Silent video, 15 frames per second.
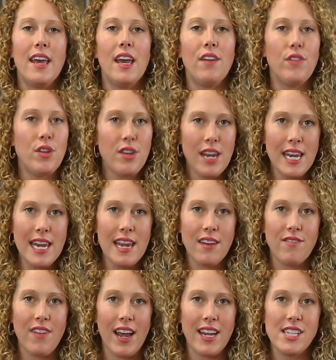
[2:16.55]
If you need any
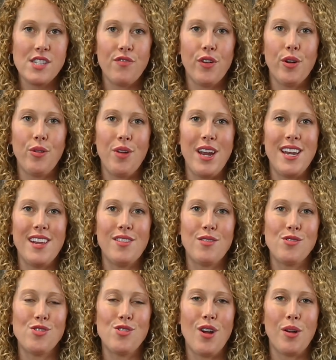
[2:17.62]
advice for creating
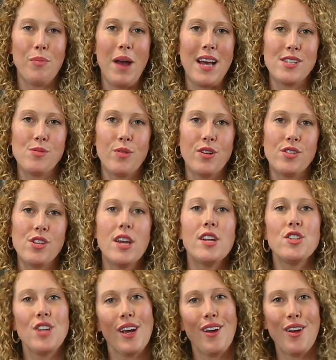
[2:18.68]
those strong passwords,
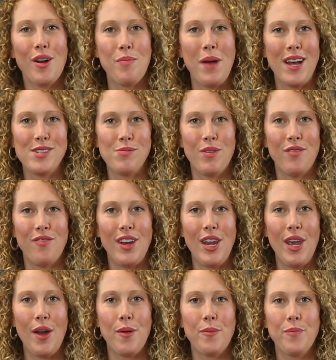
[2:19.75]
check out our password
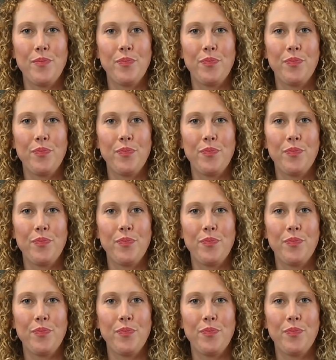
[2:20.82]
video.